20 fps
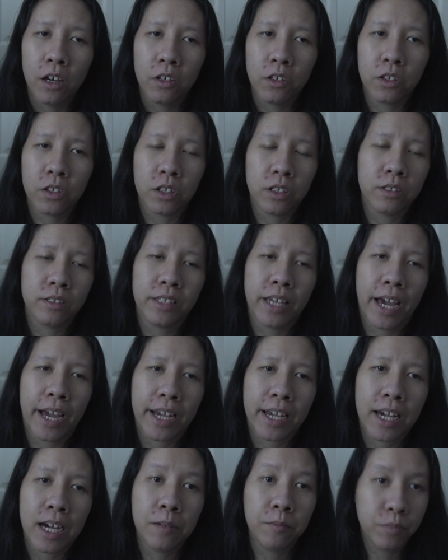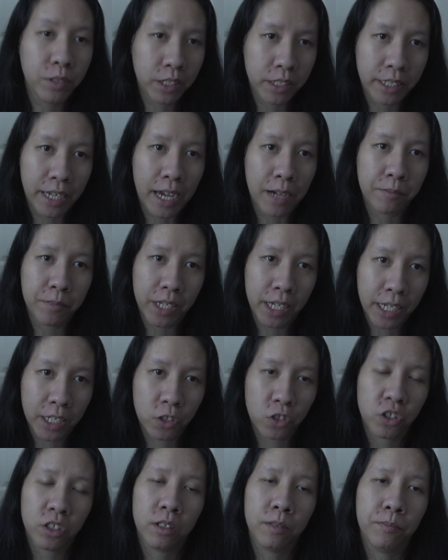you know, that company
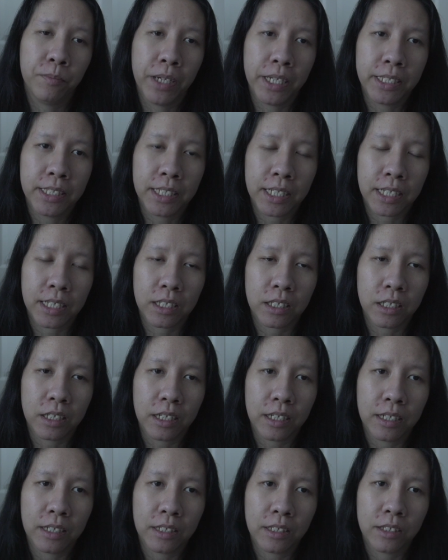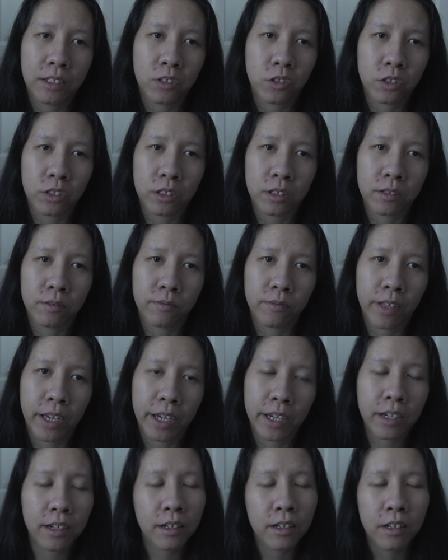MH basically sort of
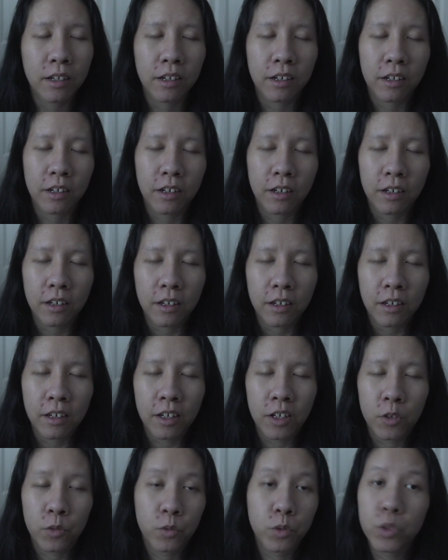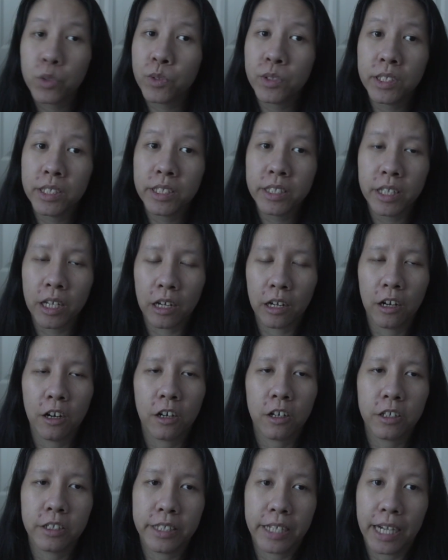like ruined
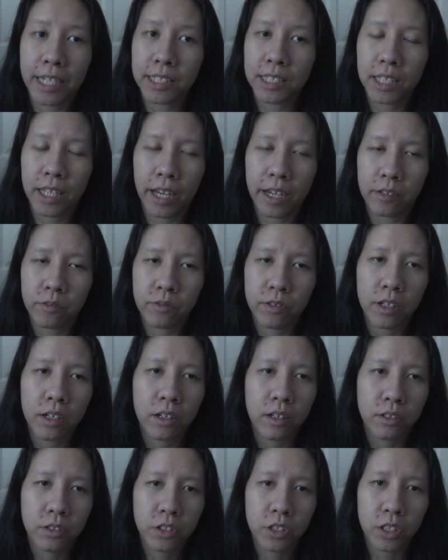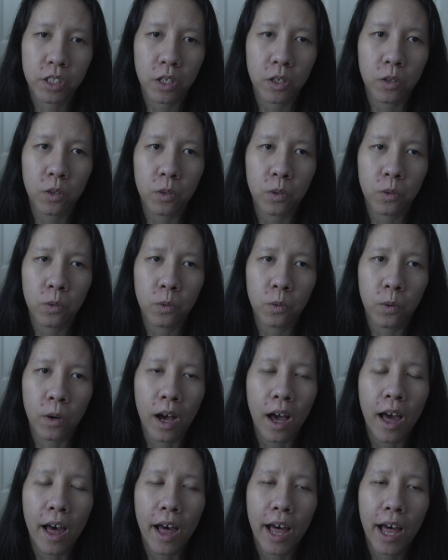her dad's life.
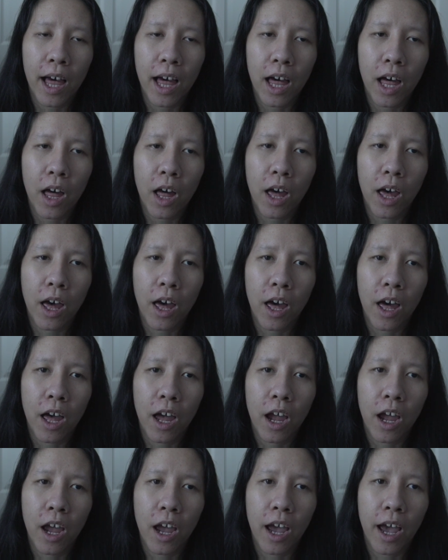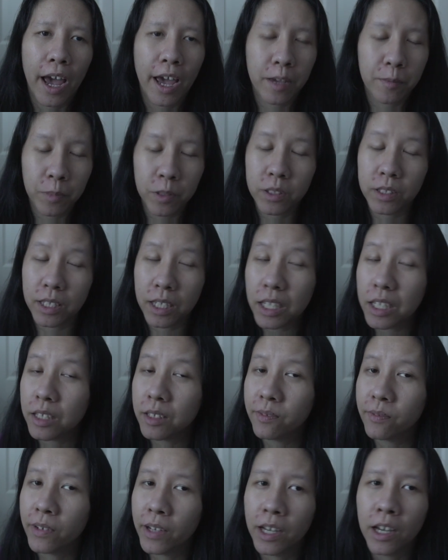So I
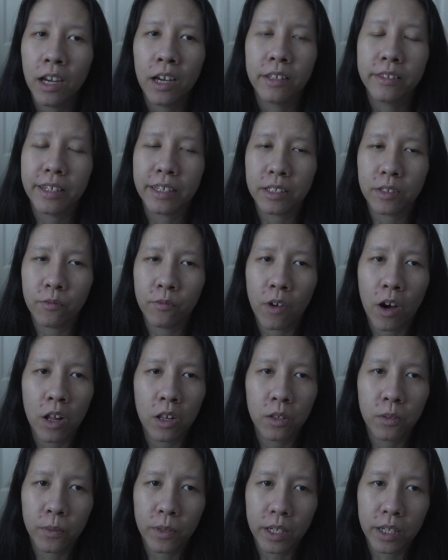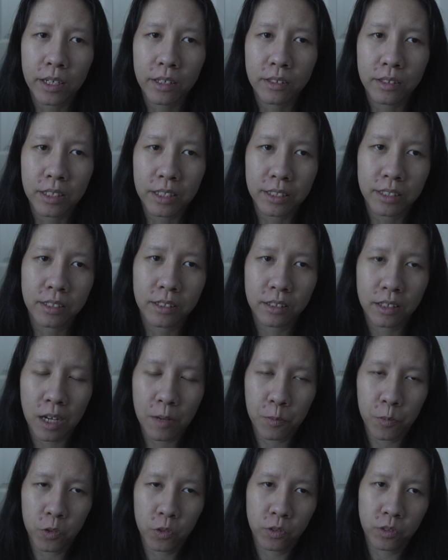believe that the following these
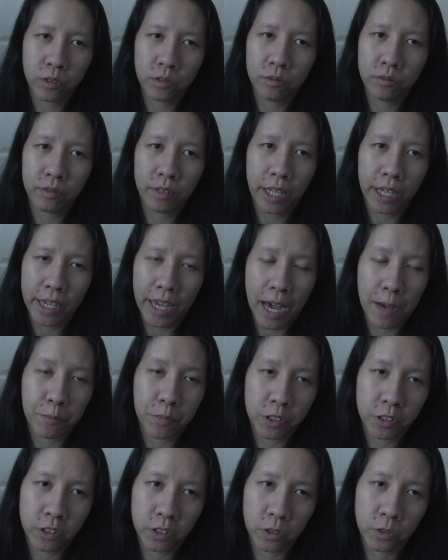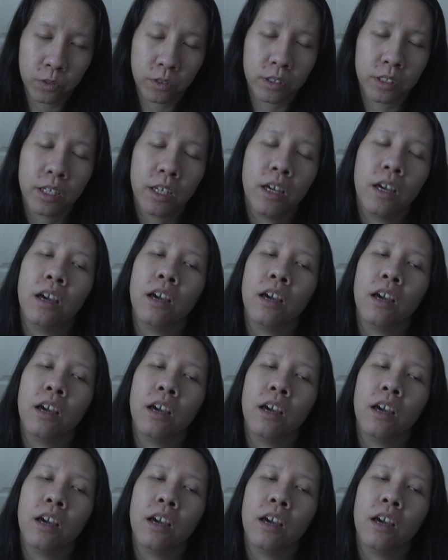couple like episodes,